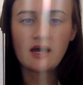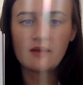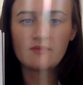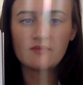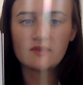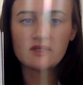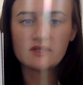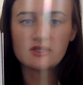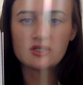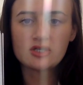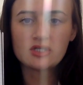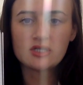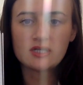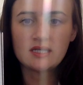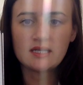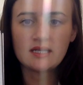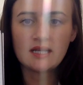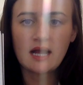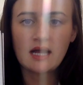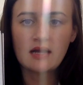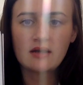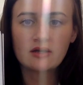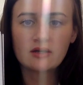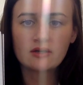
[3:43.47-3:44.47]
this sheet
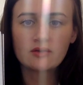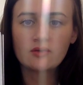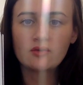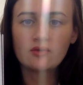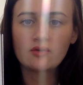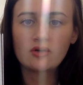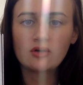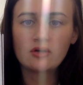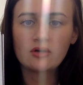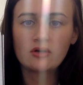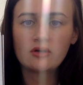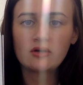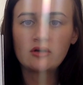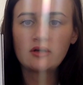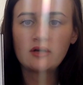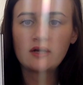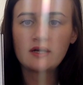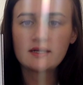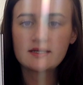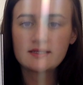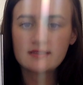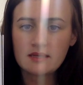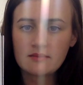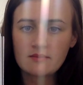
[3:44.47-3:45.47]
on our Google
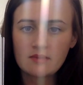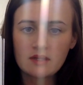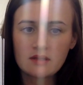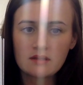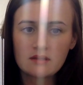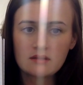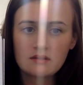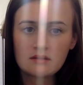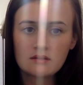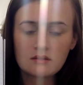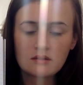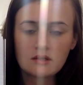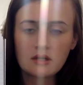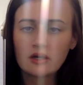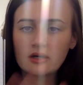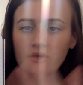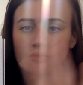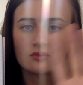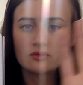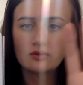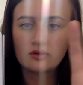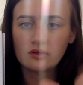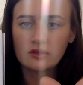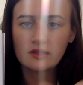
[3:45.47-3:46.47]
assignment or our
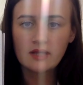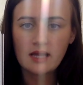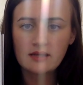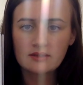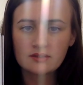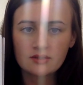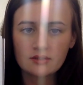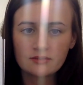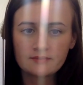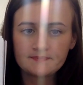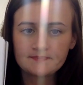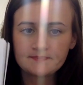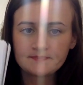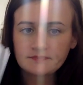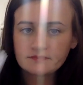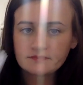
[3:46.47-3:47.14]
Google Classroom.